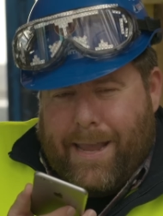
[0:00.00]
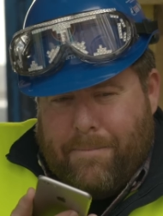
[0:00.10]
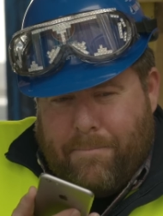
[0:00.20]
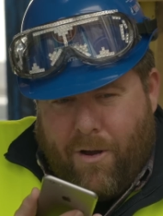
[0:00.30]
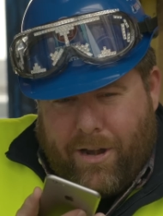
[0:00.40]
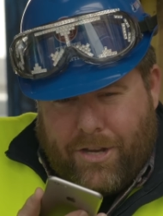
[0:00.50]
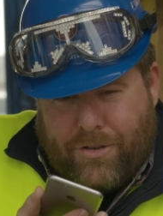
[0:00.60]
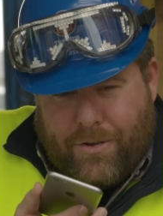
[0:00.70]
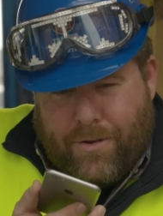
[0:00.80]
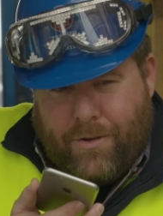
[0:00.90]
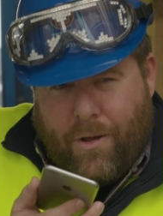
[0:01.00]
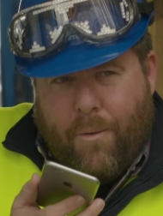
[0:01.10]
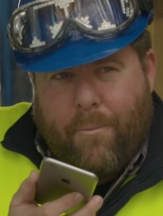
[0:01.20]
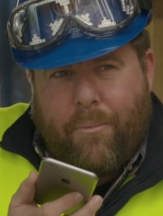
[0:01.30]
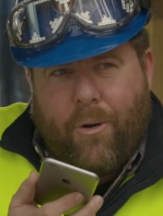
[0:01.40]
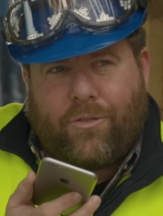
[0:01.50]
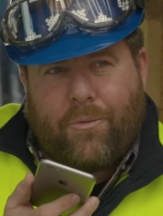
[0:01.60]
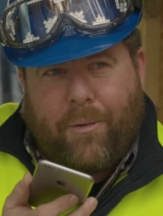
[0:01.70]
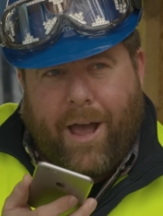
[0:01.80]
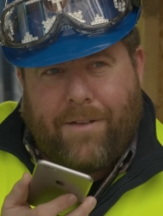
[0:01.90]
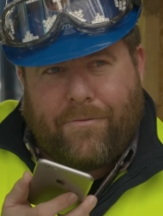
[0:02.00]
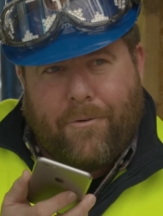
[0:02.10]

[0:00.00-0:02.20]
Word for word: in Bonnie Doon, booked and paid